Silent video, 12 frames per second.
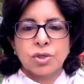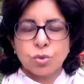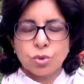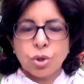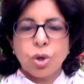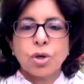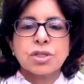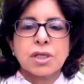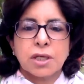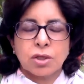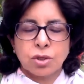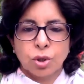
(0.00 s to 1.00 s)
Do not
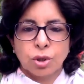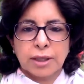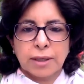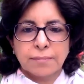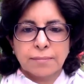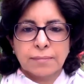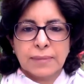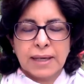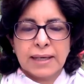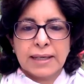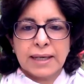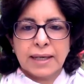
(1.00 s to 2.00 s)
ignore them
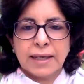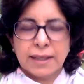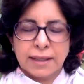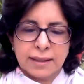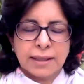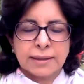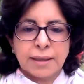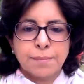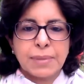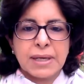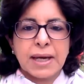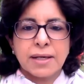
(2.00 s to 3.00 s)
and let them
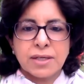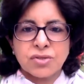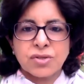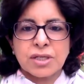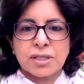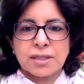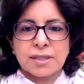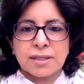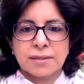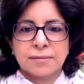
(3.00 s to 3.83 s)
be untreated.